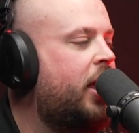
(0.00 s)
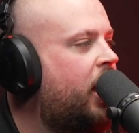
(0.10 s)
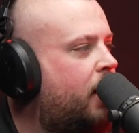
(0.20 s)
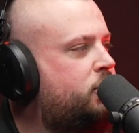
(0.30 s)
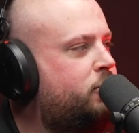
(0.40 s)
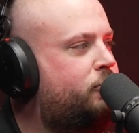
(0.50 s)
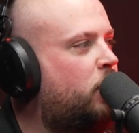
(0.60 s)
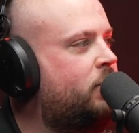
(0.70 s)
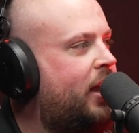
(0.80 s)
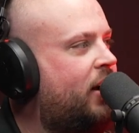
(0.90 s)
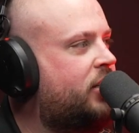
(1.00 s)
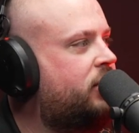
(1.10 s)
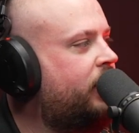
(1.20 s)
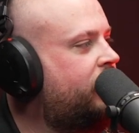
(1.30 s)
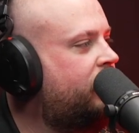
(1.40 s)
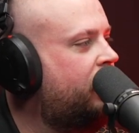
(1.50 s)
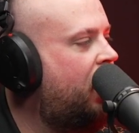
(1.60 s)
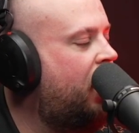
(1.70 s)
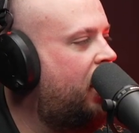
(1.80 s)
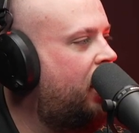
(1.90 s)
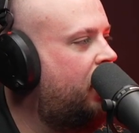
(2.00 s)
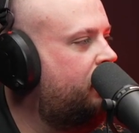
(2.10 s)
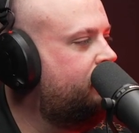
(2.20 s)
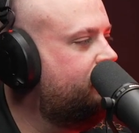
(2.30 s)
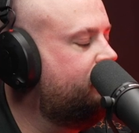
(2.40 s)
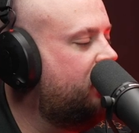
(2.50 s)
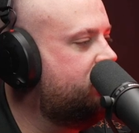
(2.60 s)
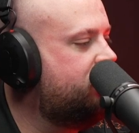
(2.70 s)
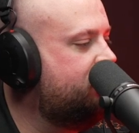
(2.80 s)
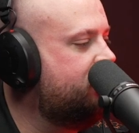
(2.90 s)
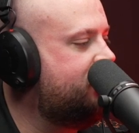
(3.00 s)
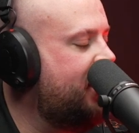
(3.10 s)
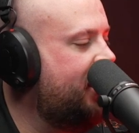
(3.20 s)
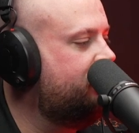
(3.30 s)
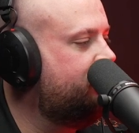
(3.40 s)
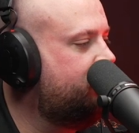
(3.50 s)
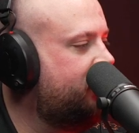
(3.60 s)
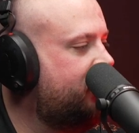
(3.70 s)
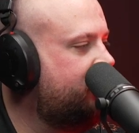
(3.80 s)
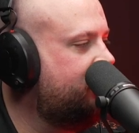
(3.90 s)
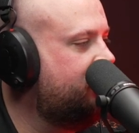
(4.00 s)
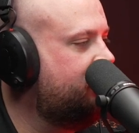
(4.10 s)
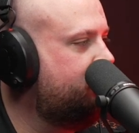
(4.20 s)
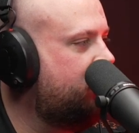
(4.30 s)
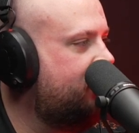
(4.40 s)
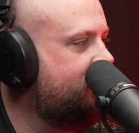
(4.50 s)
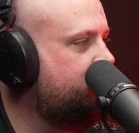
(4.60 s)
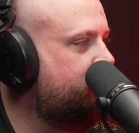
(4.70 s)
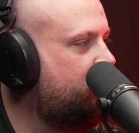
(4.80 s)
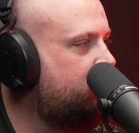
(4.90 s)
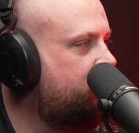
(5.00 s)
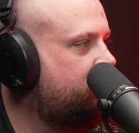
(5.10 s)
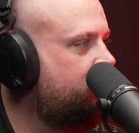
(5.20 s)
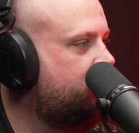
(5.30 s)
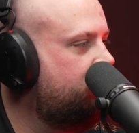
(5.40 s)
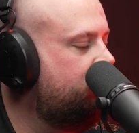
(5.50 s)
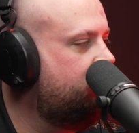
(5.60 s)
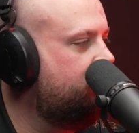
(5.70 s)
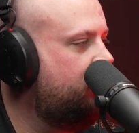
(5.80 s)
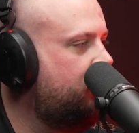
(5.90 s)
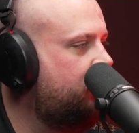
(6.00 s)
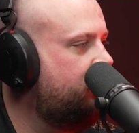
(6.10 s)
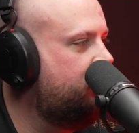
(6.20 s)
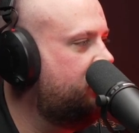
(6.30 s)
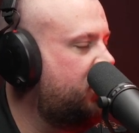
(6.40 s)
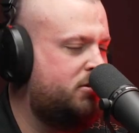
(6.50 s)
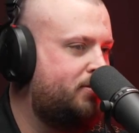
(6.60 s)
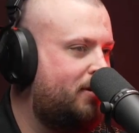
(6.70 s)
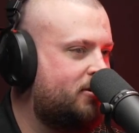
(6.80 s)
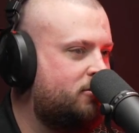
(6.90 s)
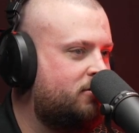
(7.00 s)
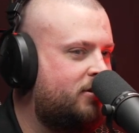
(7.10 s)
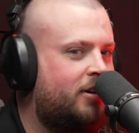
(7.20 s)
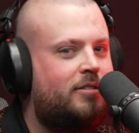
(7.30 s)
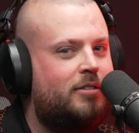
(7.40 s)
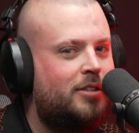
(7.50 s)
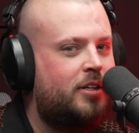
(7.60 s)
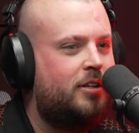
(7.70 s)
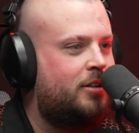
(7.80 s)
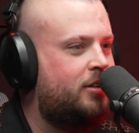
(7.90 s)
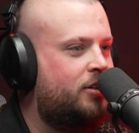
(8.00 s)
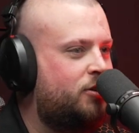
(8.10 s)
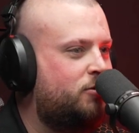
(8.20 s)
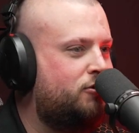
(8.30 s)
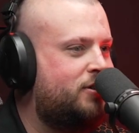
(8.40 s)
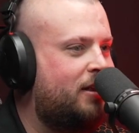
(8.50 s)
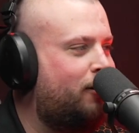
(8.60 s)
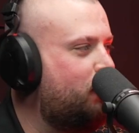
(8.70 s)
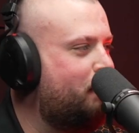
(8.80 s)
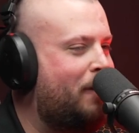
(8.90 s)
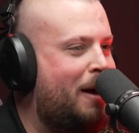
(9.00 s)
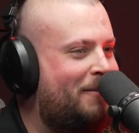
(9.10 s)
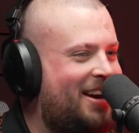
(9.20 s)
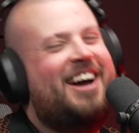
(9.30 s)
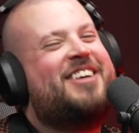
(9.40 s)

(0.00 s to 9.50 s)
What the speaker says: I went to a formal there actually. I was someone's date to a private school formal. Yeah, I went to public school, so we're just at the local pub, mate. No.